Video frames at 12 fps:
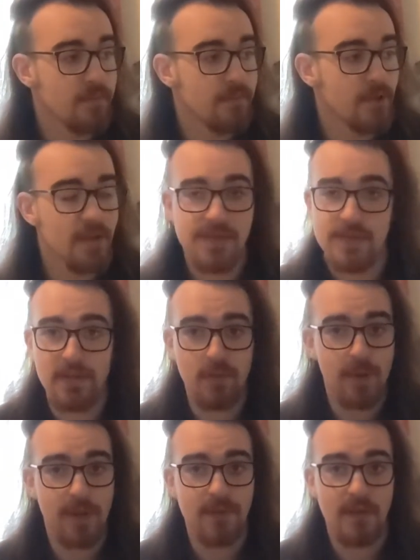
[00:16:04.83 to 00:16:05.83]
Verse is
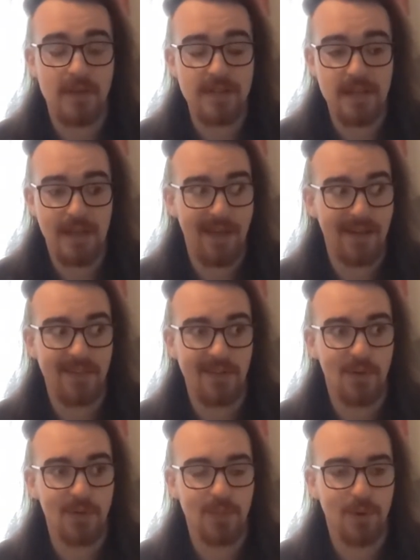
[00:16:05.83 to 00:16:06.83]
piss easy, and
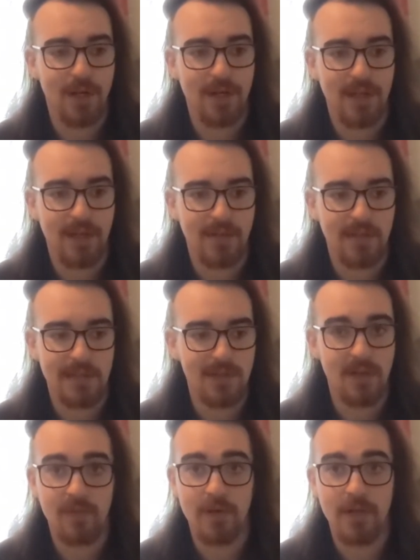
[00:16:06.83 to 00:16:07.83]
so is breakdown. It's
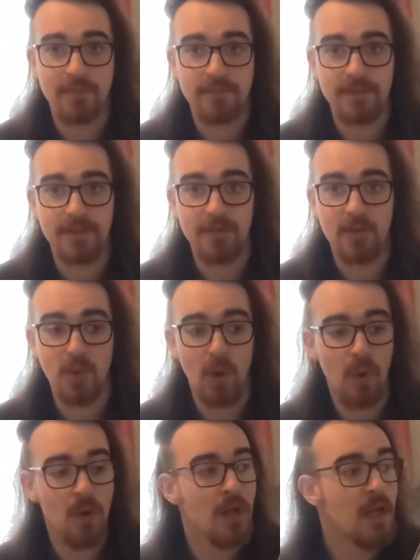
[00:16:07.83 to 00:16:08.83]
not very difficult at
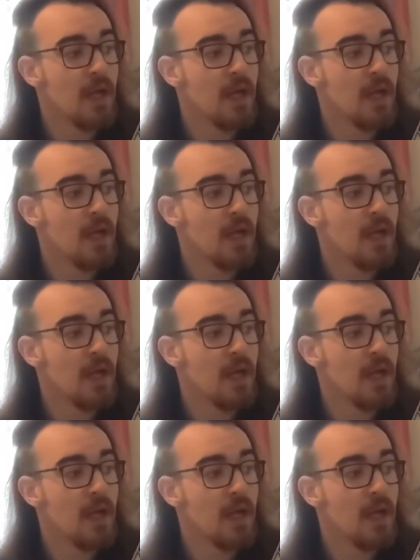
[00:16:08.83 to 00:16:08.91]
all.